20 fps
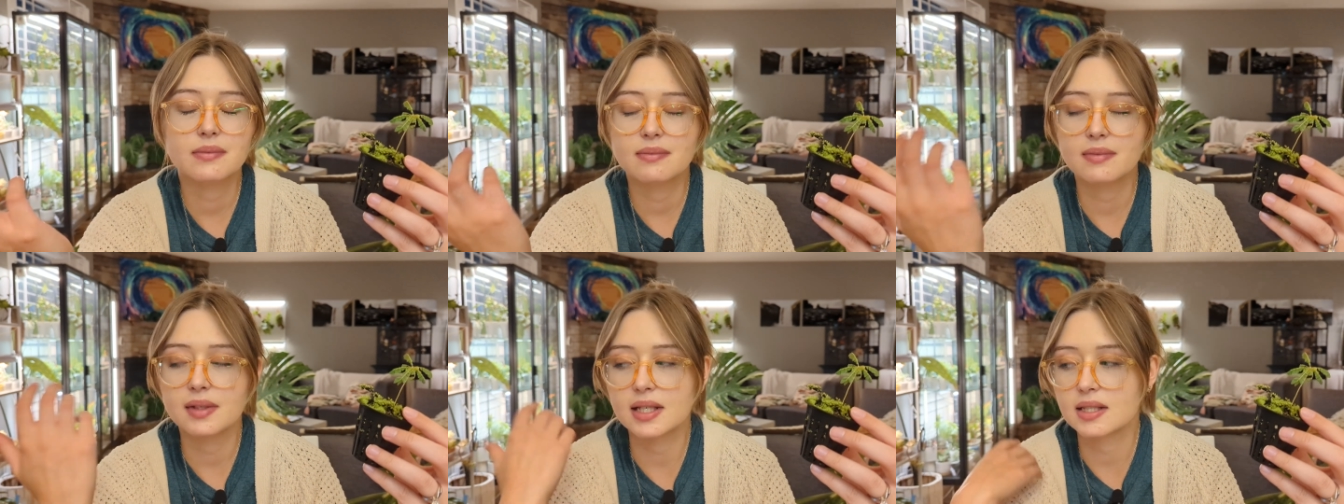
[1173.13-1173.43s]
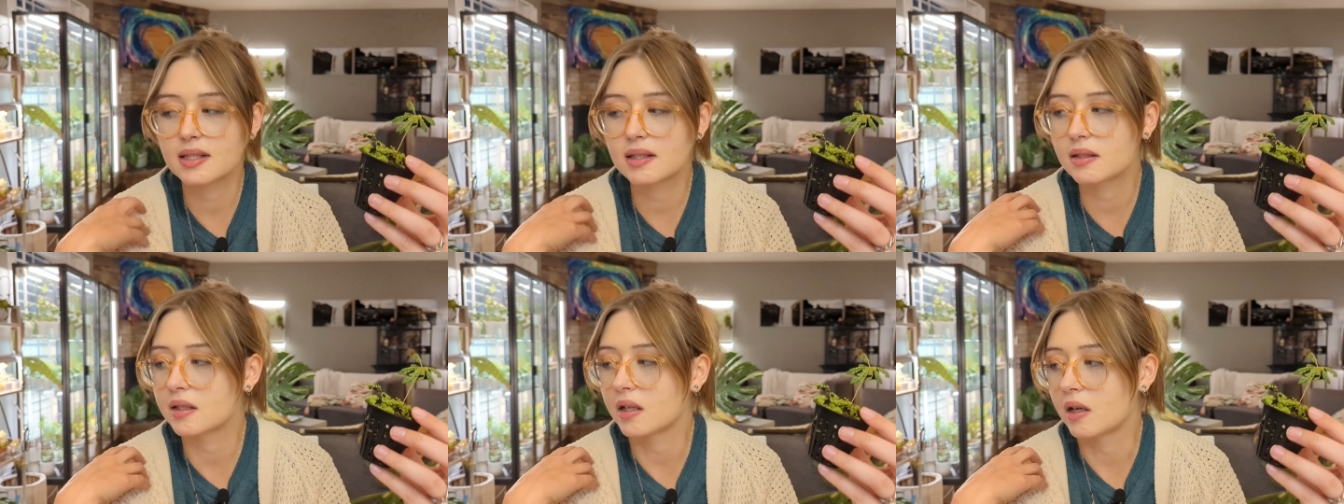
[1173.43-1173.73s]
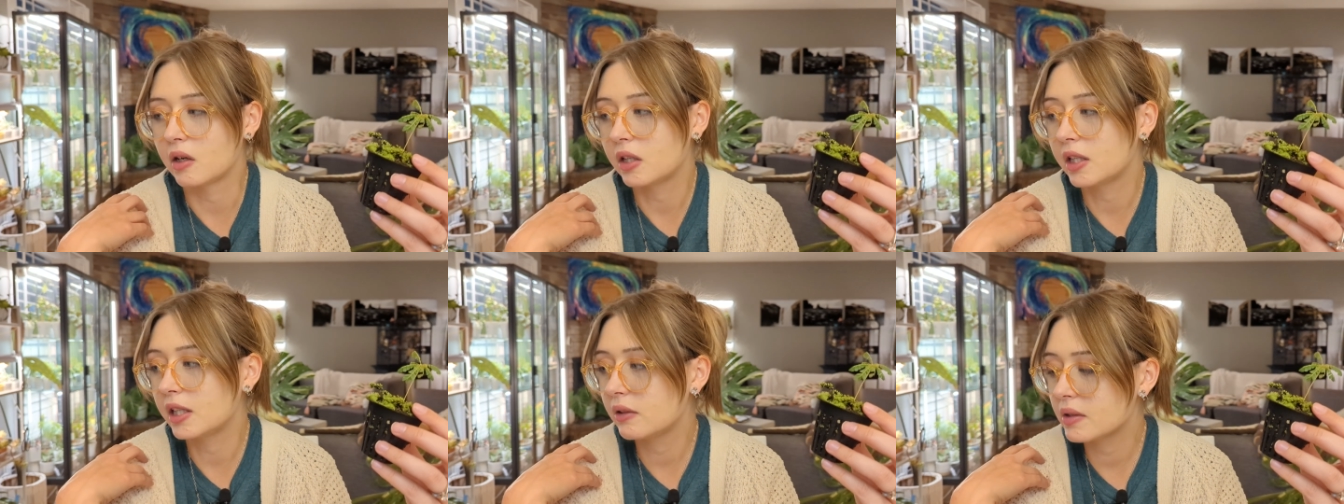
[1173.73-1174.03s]

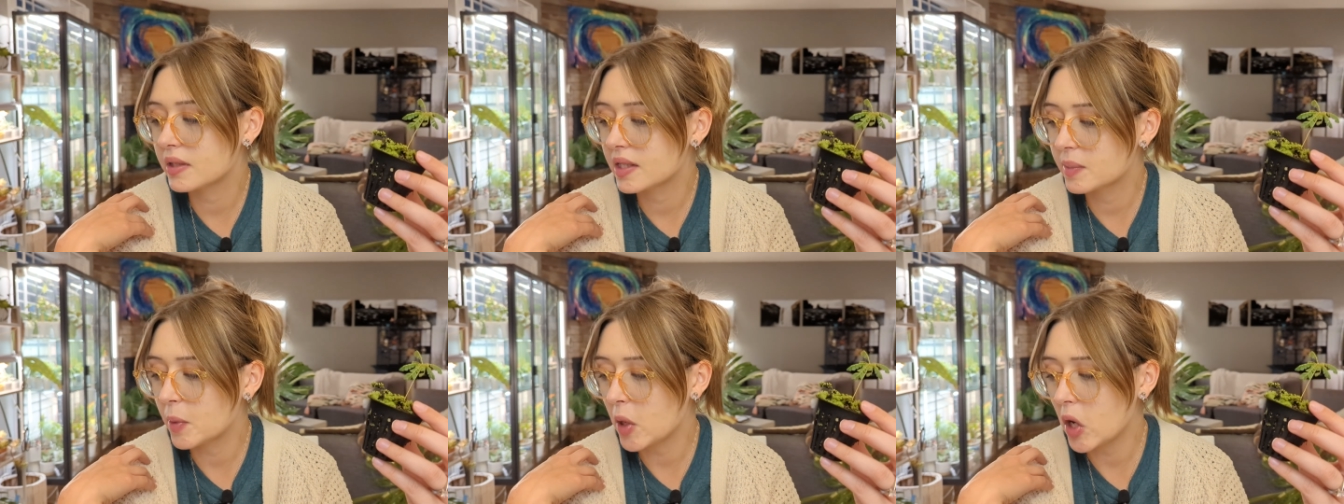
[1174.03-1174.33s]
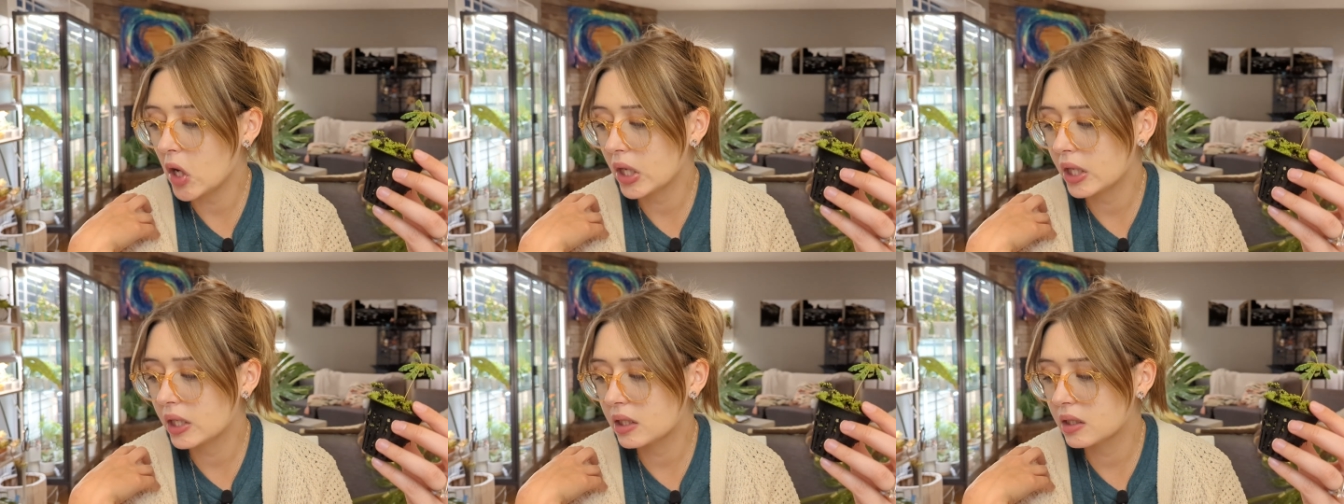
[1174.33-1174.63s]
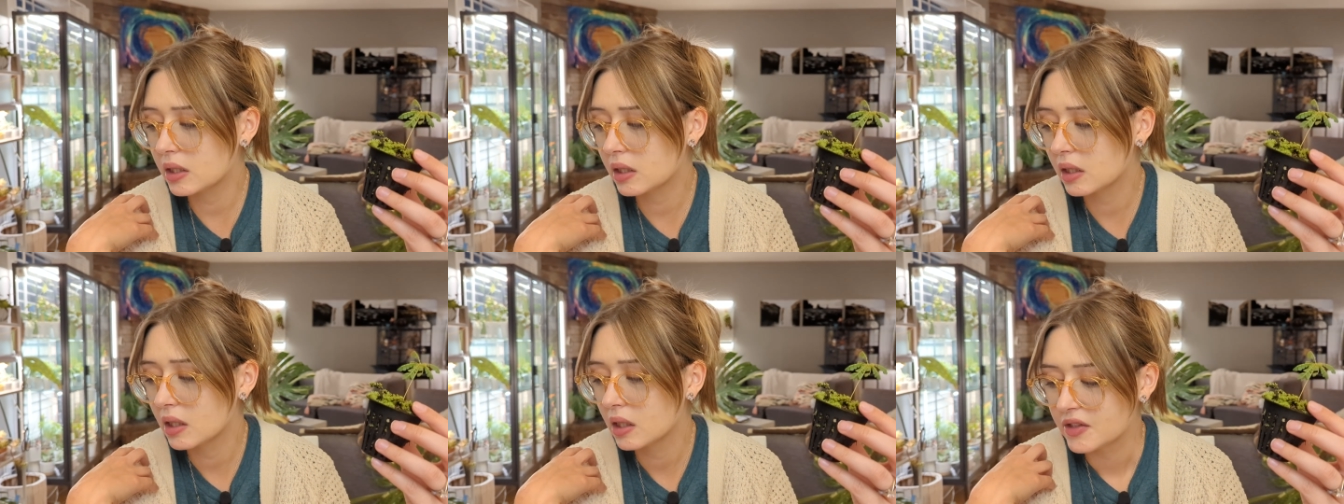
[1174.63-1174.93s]
necessarily
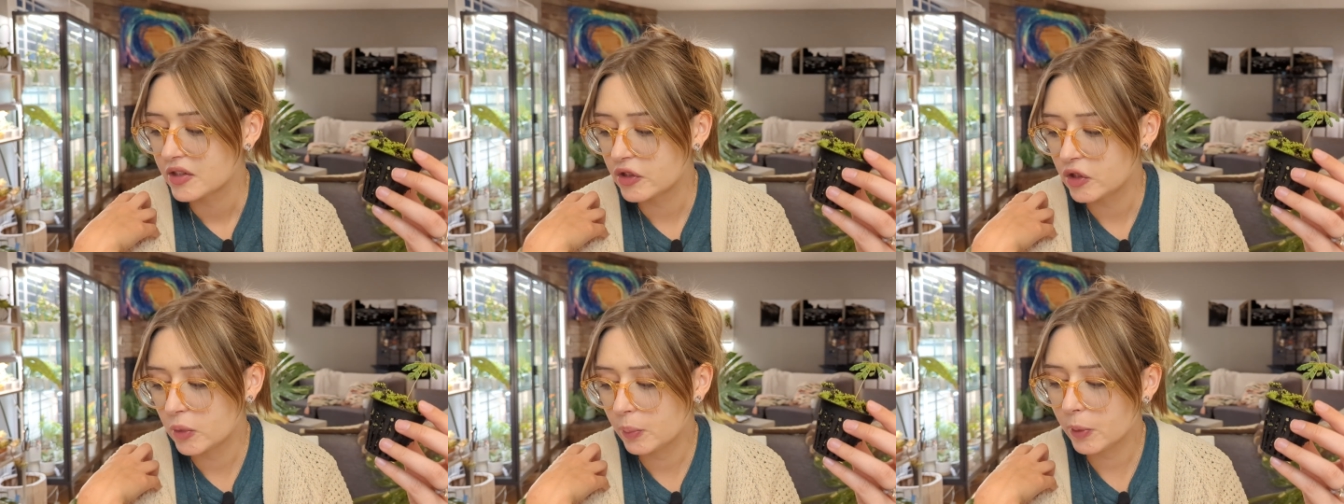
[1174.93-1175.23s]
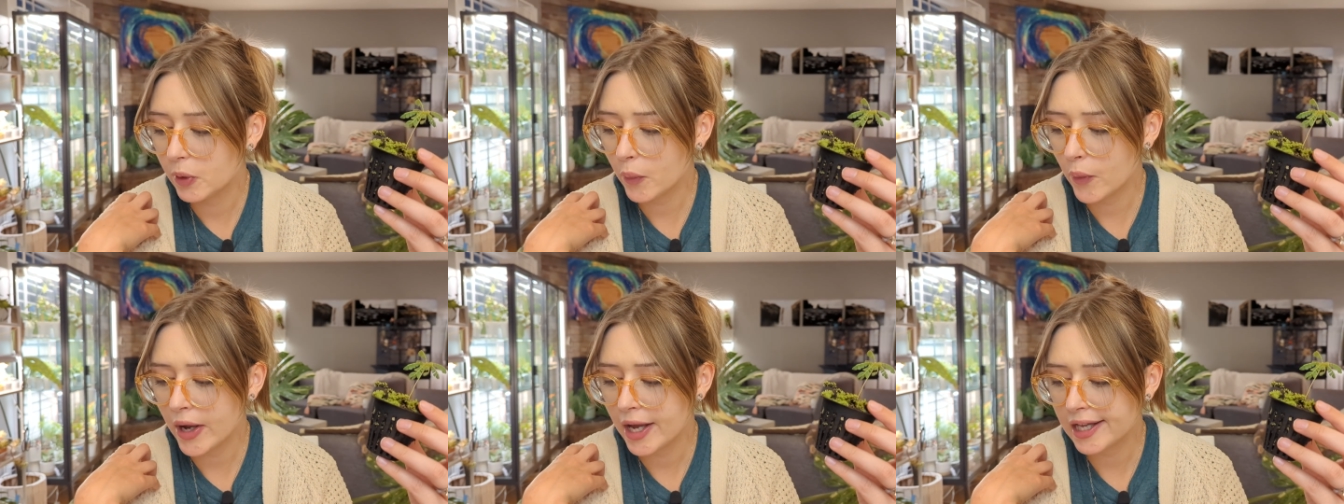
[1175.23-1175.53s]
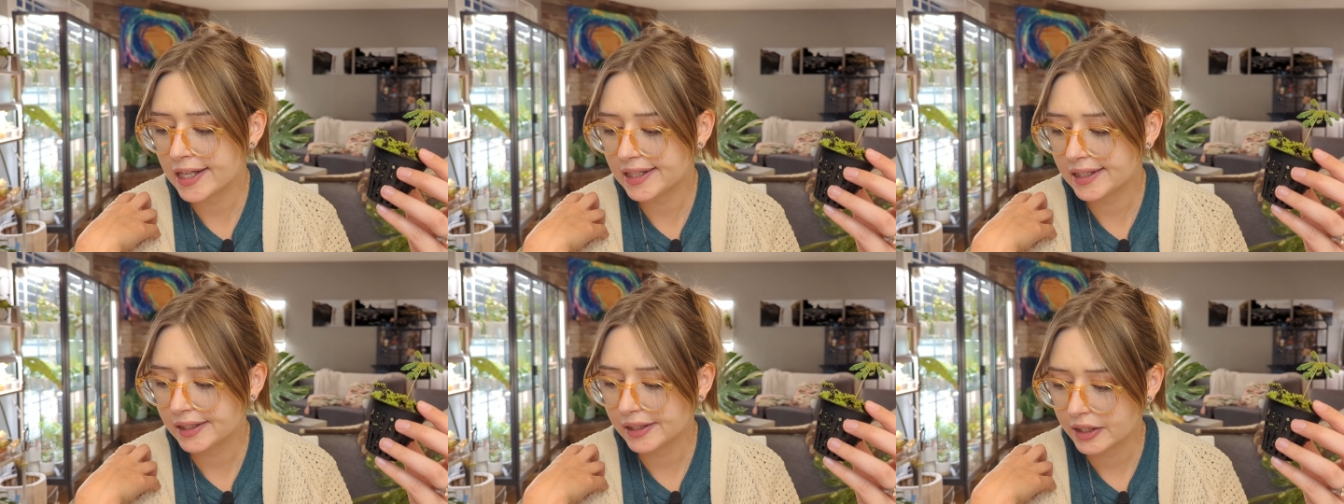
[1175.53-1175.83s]
respond super
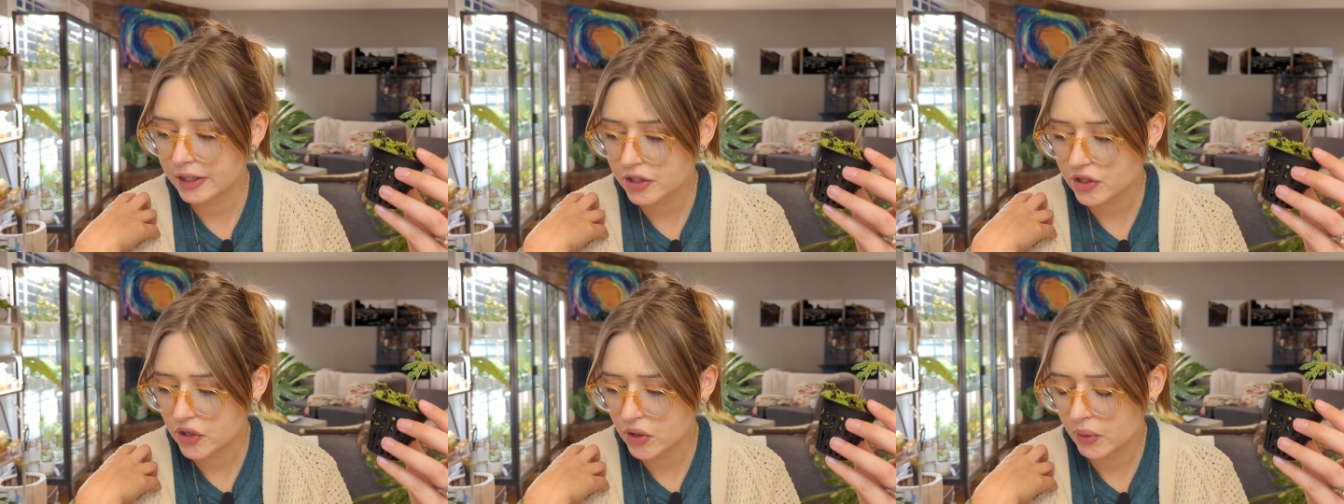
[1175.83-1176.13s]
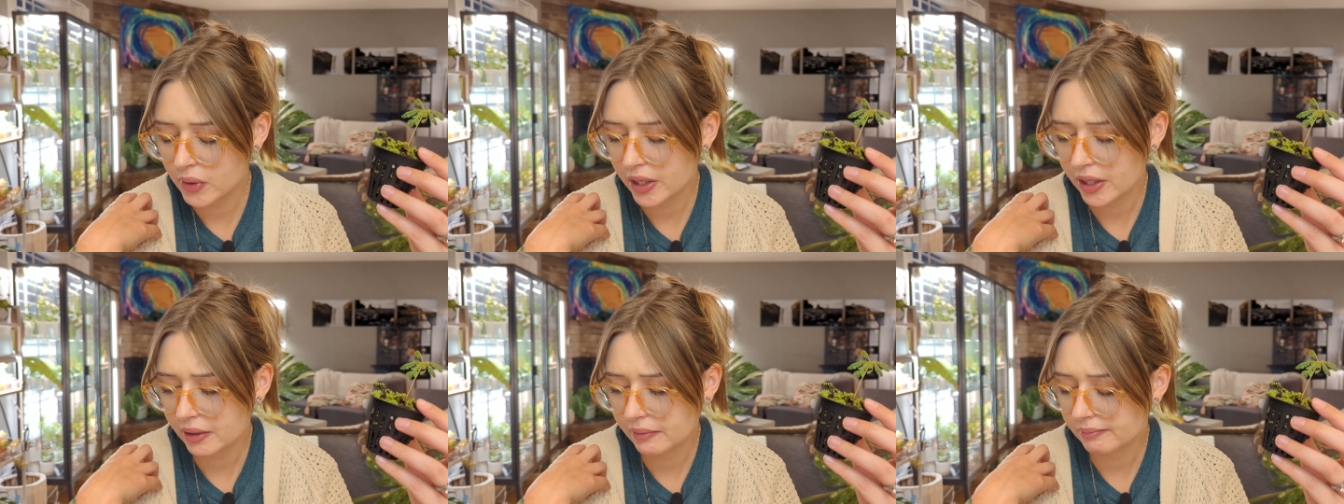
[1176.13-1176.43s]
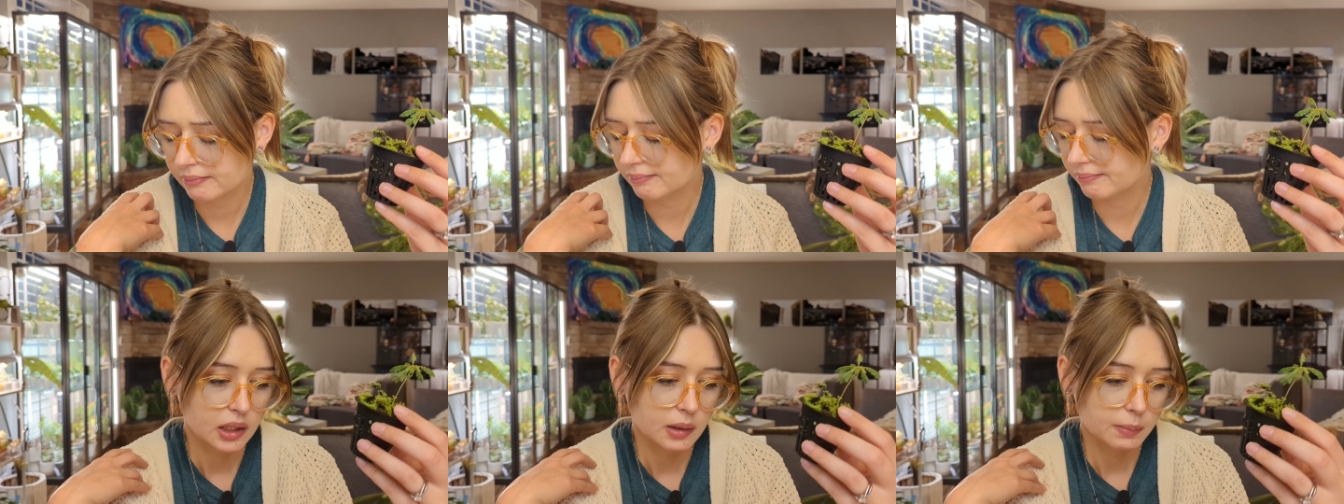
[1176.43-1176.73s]
well to it.